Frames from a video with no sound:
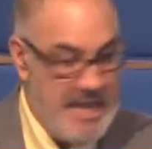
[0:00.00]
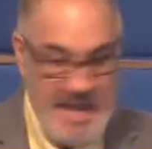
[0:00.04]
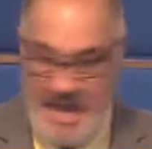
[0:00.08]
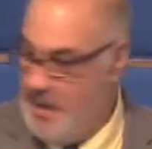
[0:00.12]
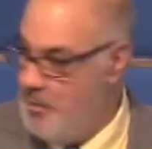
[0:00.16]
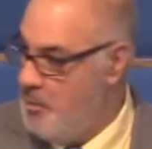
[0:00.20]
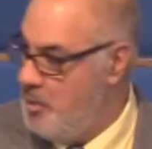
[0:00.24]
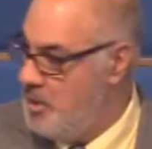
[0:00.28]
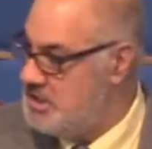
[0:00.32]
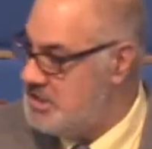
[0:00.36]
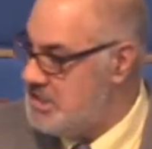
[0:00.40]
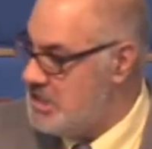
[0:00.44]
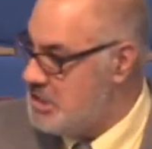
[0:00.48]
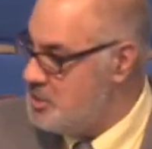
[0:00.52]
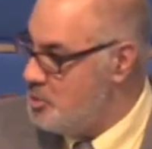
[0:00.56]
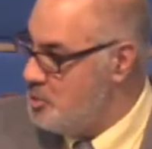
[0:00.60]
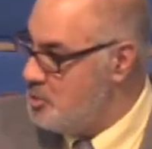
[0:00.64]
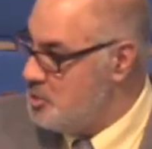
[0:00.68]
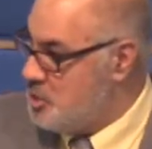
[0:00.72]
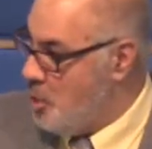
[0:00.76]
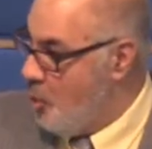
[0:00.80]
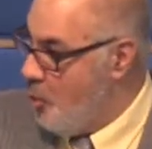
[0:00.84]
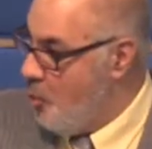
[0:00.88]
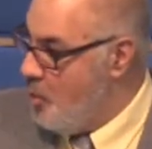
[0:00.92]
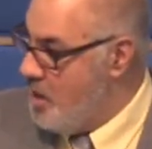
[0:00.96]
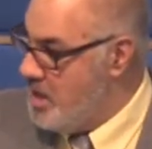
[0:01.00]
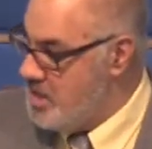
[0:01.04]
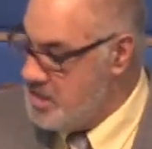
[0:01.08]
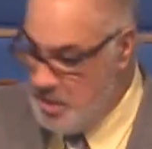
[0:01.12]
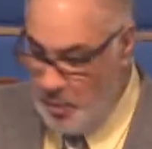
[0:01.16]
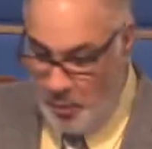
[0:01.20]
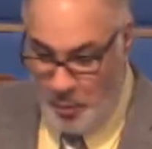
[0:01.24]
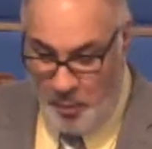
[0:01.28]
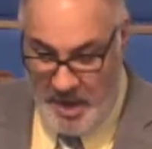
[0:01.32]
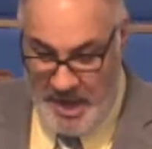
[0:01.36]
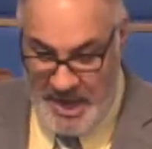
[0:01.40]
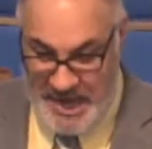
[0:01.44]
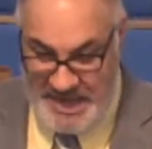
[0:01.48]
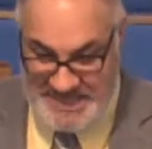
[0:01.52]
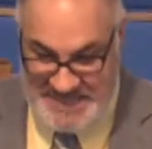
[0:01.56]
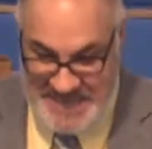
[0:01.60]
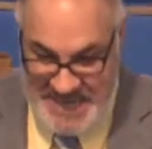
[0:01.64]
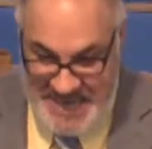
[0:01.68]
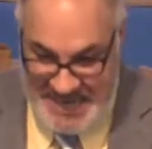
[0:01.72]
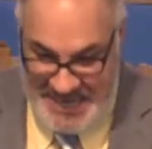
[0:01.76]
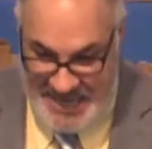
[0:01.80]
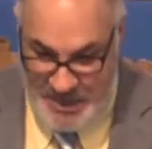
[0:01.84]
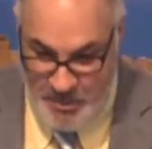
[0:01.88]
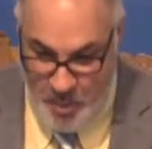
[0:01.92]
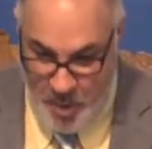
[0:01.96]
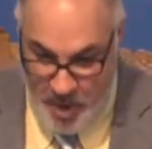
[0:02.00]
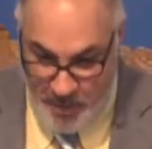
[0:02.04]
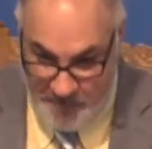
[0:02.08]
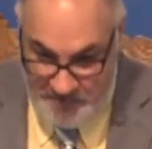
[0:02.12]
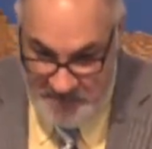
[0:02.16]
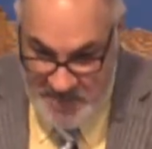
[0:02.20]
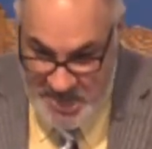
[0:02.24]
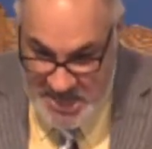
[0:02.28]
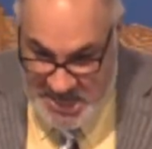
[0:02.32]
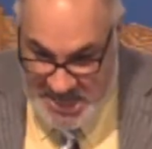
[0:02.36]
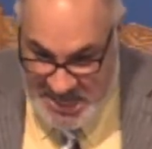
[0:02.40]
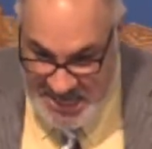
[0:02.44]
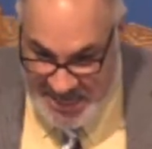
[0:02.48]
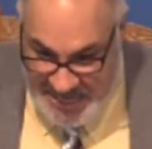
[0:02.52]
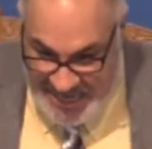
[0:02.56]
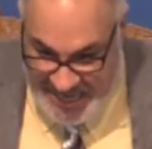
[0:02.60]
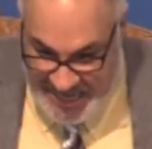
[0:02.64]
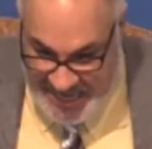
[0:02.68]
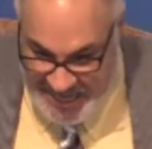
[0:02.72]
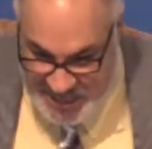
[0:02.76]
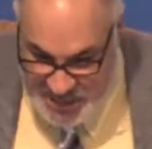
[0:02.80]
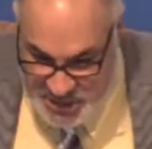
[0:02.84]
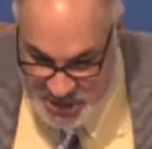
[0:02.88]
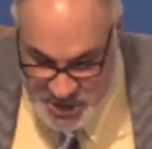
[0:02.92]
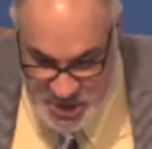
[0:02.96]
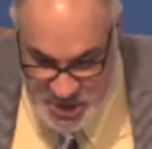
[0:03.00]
And what is he doing? To win the race, he what? He